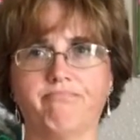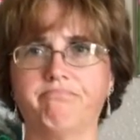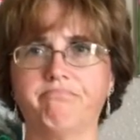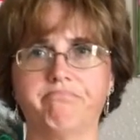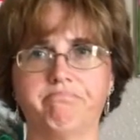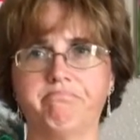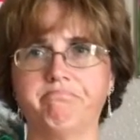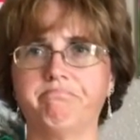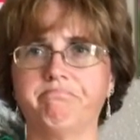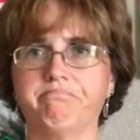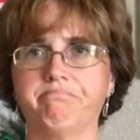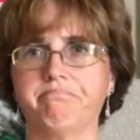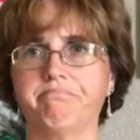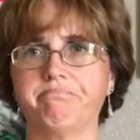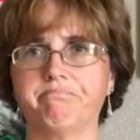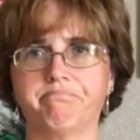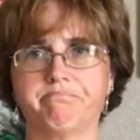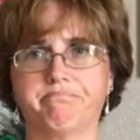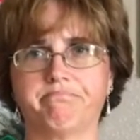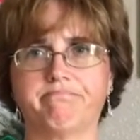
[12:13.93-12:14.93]

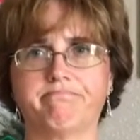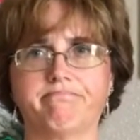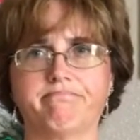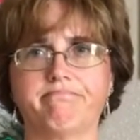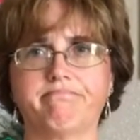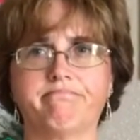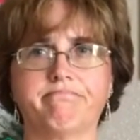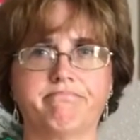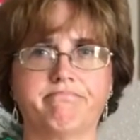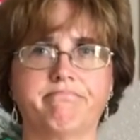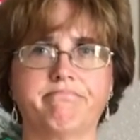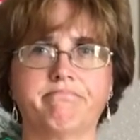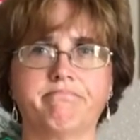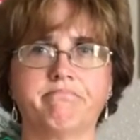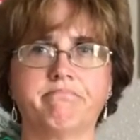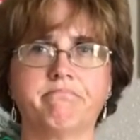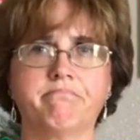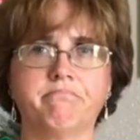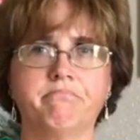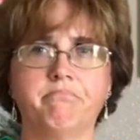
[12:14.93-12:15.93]

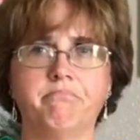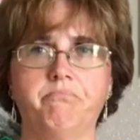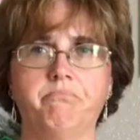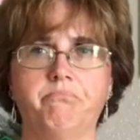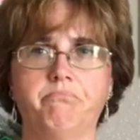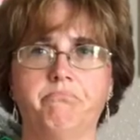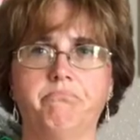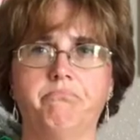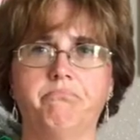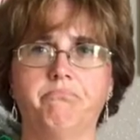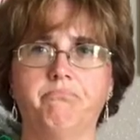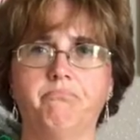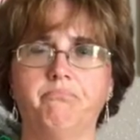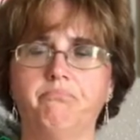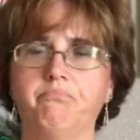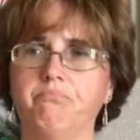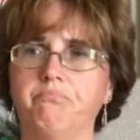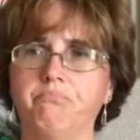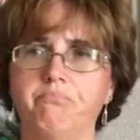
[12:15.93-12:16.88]
No one is speaking in this clip.